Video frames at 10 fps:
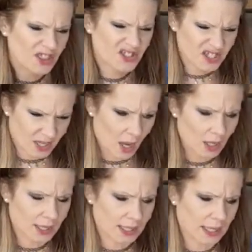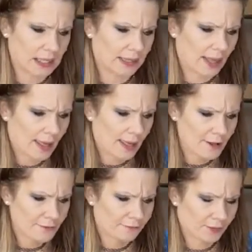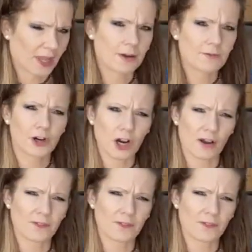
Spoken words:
skunky flavor